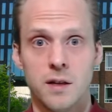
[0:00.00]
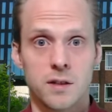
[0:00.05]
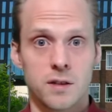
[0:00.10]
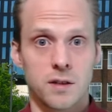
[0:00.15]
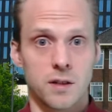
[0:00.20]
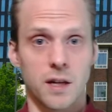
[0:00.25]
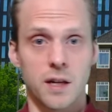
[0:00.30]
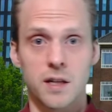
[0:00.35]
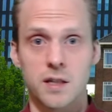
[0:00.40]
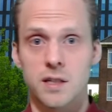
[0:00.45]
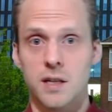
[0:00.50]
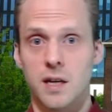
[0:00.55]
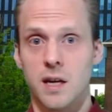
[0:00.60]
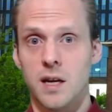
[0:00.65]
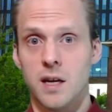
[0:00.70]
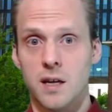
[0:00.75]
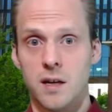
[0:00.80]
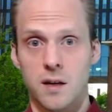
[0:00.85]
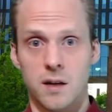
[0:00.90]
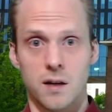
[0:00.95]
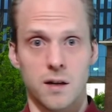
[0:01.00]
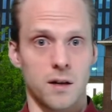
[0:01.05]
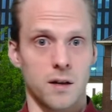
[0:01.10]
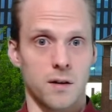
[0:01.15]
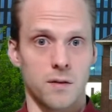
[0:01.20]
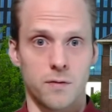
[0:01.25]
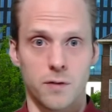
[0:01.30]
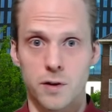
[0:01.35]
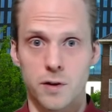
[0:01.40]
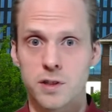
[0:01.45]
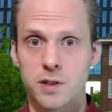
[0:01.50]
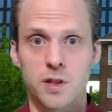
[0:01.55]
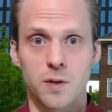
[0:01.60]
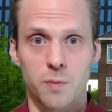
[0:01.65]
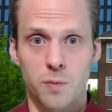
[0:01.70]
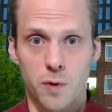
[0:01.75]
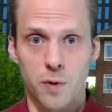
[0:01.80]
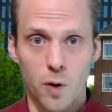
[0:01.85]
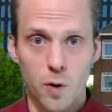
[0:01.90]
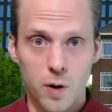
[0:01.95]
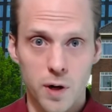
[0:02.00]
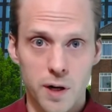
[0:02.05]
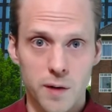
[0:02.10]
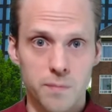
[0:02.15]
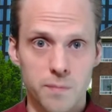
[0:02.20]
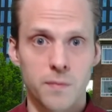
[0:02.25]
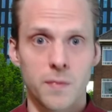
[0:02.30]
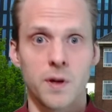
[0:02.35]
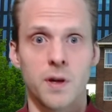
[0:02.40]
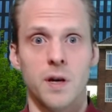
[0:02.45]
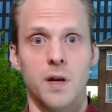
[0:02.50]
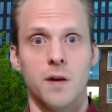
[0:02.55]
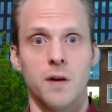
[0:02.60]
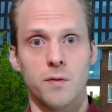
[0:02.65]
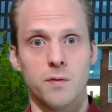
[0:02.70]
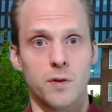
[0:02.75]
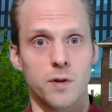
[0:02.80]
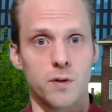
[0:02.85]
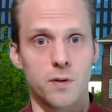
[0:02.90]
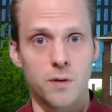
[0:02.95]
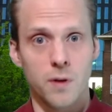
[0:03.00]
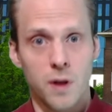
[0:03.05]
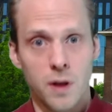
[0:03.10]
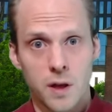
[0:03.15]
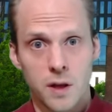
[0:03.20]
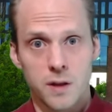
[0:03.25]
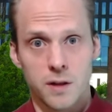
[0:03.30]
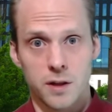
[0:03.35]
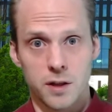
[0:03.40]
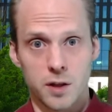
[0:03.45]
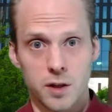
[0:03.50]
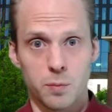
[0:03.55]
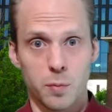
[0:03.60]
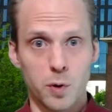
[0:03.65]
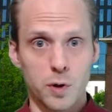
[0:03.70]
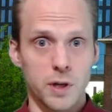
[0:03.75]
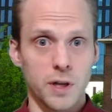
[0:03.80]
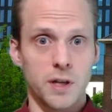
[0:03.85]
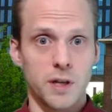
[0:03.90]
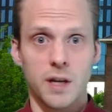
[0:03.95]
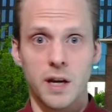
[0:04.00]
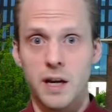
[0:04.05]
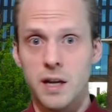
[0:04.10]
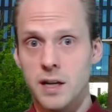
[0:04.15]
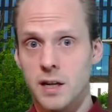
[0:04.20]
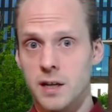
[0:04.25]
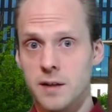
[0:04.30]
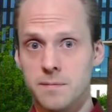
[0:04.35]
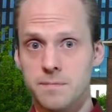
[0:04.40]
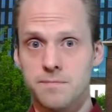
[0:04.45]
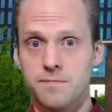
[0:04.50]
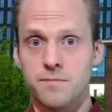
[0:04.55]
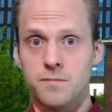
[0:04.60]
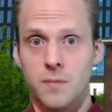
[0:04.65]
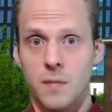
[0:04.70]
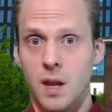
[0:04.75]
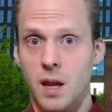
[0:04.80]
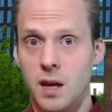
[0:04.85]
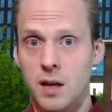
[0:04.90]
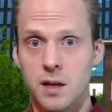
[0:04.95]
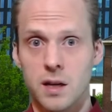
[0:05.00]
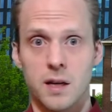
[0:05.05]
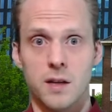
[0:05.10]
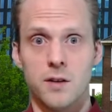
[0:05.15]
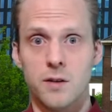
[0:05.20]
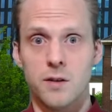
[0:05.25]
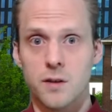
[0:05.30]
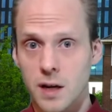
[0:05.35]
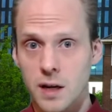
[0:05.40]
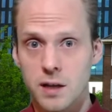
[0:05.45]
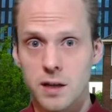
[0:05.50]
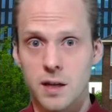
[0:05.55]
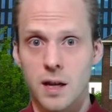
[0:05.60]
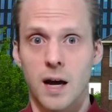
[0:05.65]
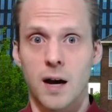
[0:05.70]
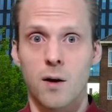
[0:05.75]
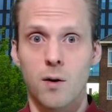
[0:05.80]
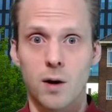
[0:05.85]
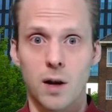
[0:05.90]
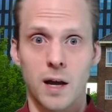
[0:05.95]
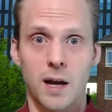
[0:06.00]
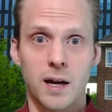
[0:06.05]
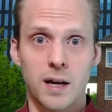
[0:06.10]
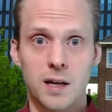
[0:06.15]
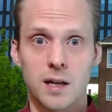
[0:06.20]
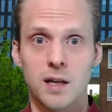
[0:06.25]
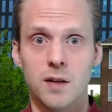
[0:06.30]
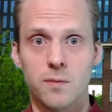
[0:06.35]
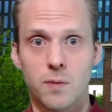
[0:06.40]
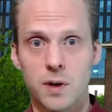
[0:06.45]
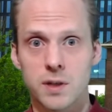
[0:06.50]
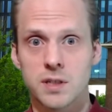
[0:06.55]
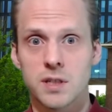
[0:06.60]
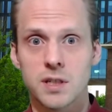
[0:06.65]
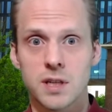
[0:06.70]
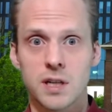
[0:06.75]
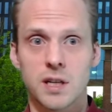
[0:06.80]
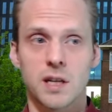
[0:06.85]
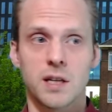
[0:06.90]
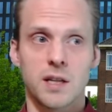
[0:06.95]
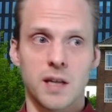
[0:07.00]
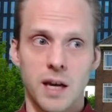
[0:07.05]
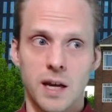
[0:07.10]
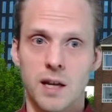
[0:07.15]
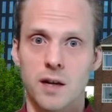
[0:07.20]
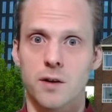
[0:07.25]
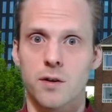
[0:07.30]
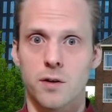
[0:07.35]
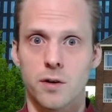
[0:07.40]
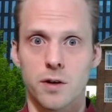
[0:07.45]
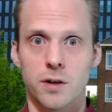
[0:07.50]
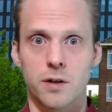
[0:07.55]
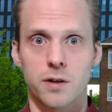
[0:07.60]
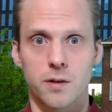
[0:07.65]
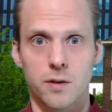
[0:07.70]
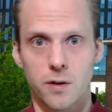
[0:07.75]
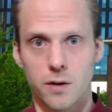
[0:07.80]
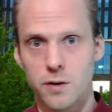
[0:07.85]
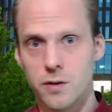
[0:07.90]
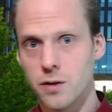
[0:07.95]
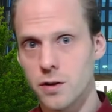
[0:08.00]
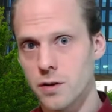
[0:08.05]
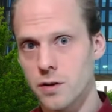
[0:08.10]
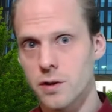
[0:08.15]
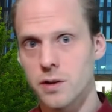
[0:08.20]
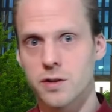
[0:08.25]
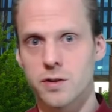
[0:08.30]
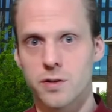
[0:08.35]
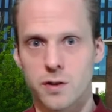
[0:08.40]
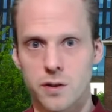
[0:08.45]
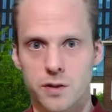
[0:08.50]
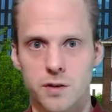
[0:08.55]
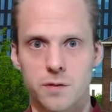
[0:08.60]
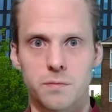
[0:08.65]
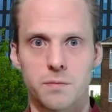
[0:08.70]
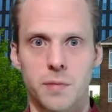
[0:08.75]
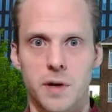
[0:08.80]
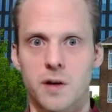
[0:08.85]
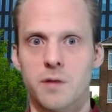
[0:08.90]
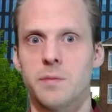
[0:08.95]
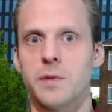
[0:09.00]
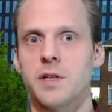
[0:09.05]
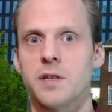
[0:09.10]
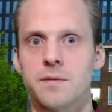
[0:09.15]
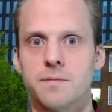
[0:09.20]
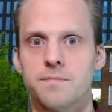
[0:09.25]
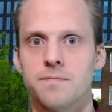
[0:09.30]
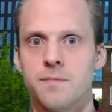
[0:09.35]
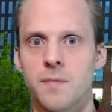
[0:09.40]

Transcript: So that is a uh, function, a program, if you will, that you put in data and then you get how likely was it that the data occurred under a certain parameter.